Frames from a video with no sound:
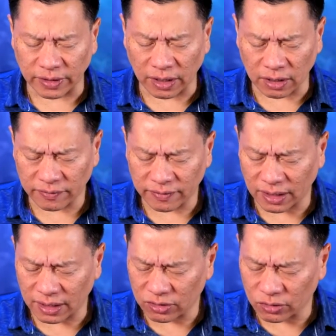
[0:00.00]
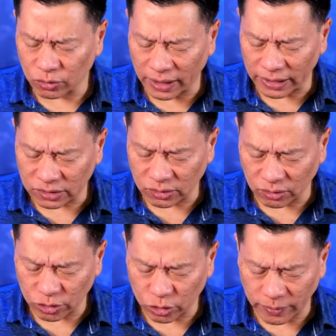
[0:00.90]
From the heart of God, through my
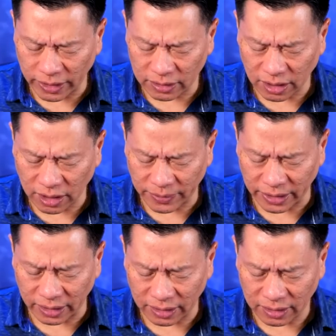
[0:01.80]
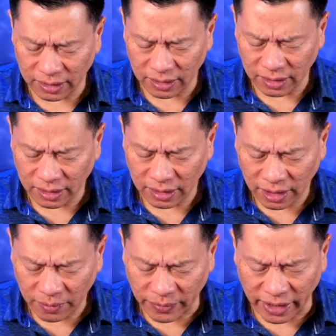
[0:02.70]
soul, through my entire being,
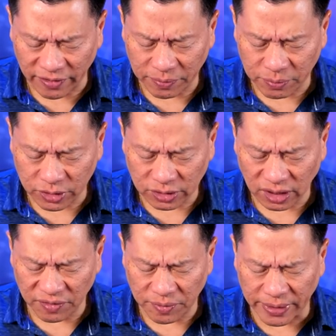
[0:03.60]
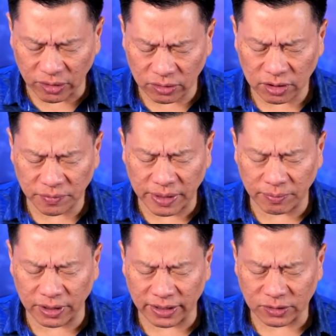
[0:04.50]
may every person, every being on earth
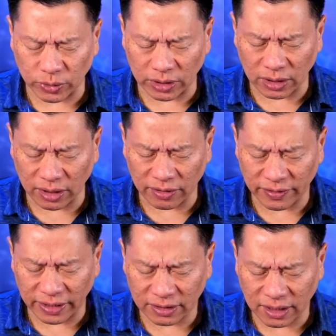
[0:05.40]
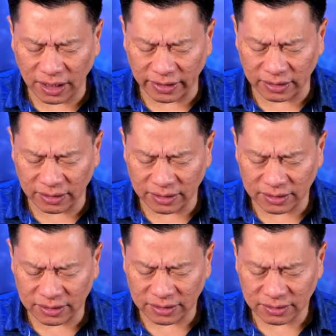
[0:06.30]
be blessed with love and
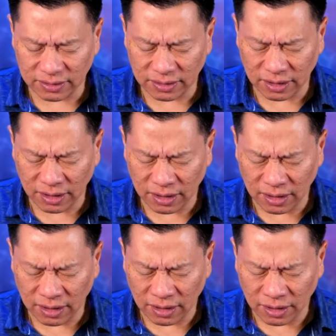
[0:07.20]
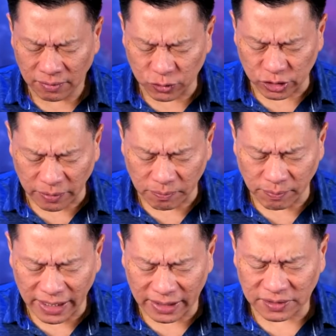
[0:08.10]
kindness.
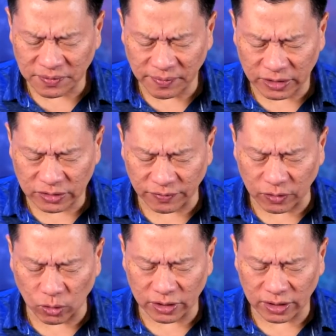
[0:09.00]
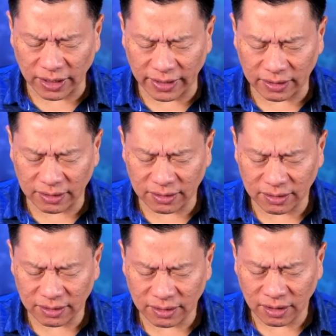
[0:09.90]
Project massive amounts of golden light
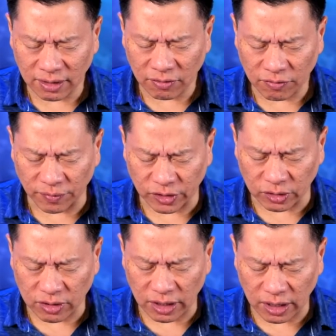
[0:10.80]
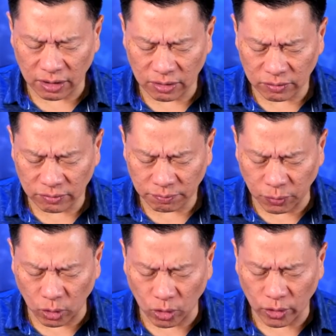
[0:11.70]
from your
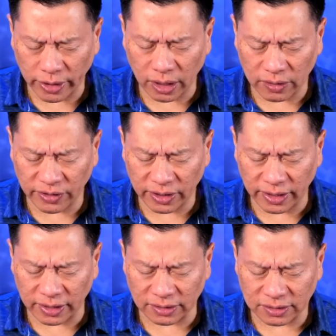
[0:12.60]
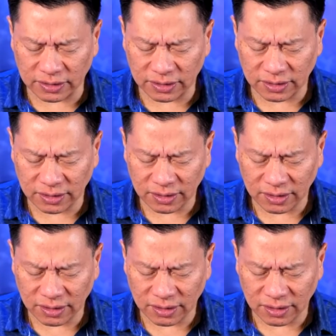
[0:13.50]
crown pouring out of your hands,